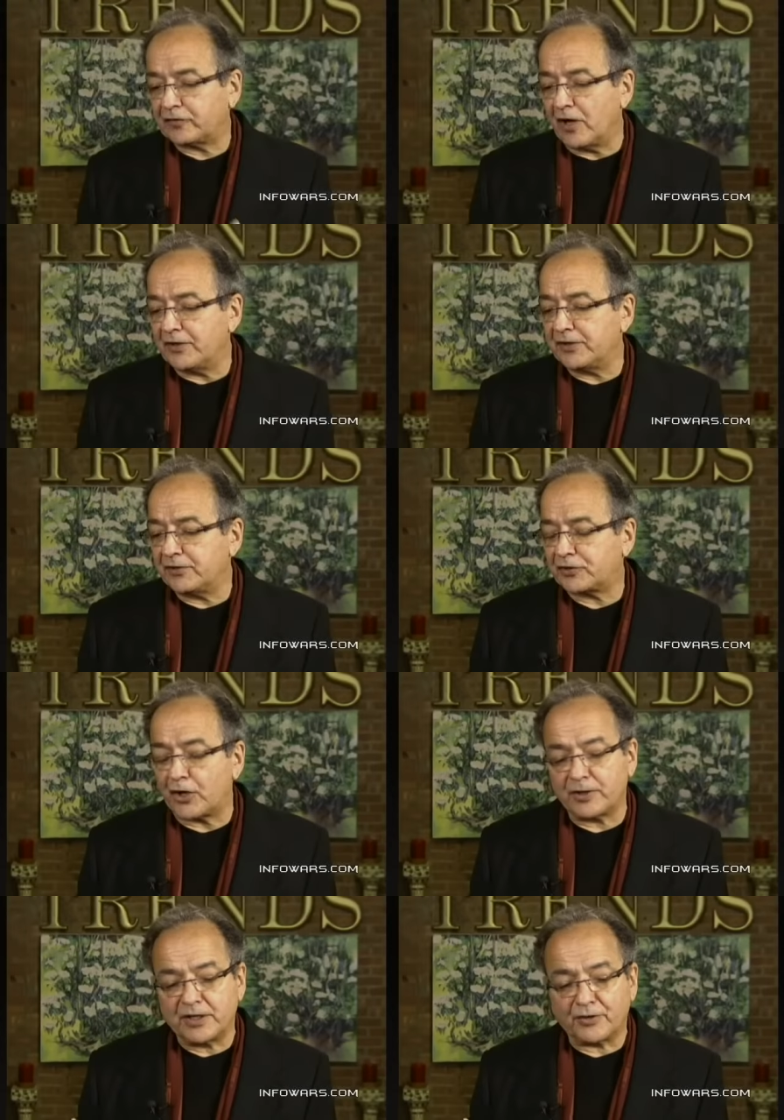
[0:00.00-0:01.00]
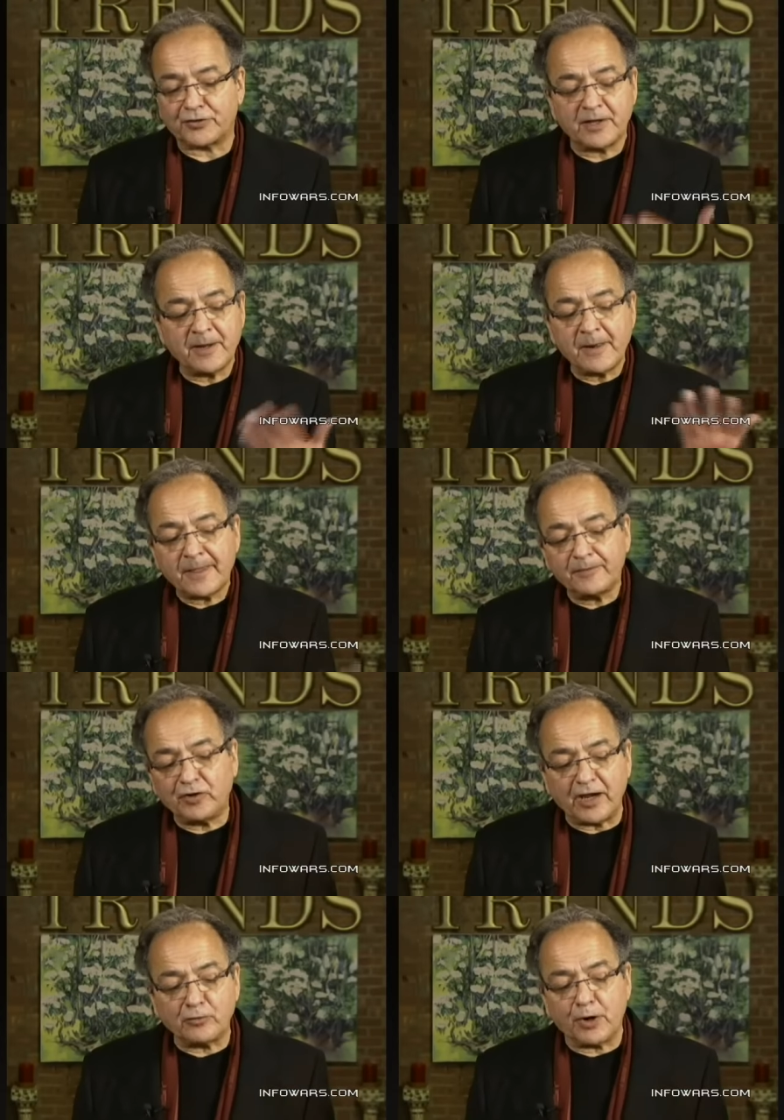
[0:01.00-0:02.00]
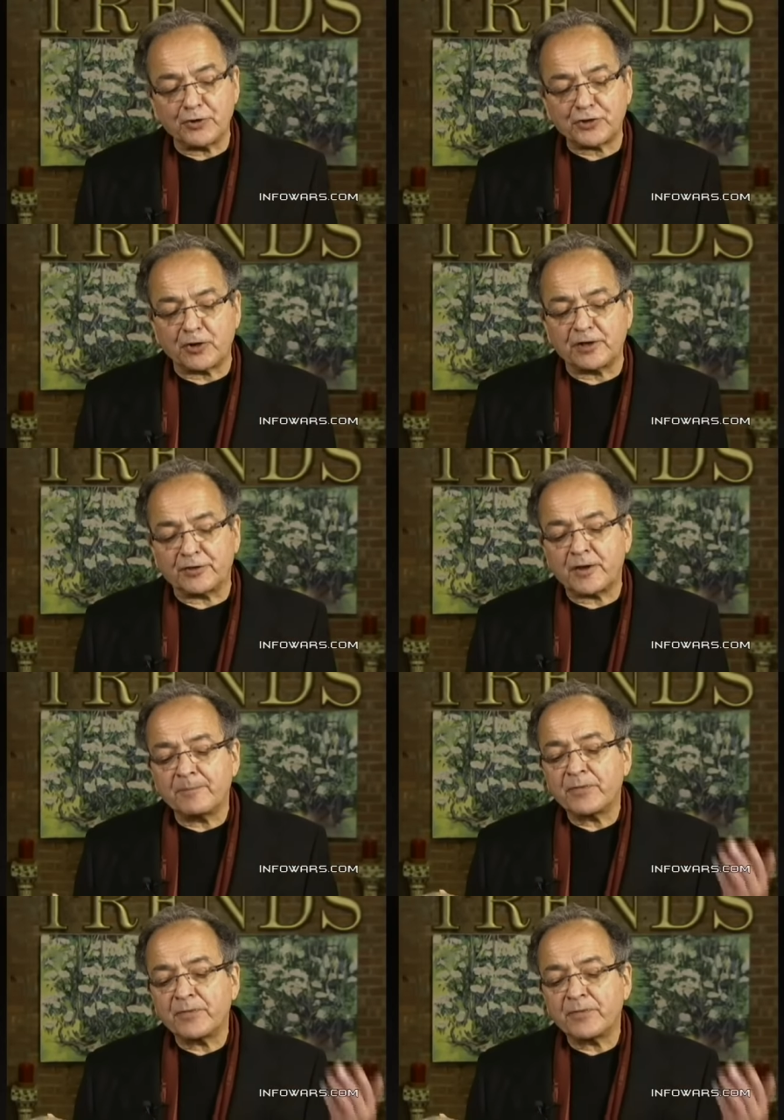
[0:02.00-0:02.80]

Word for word: on the 30th, January 30th.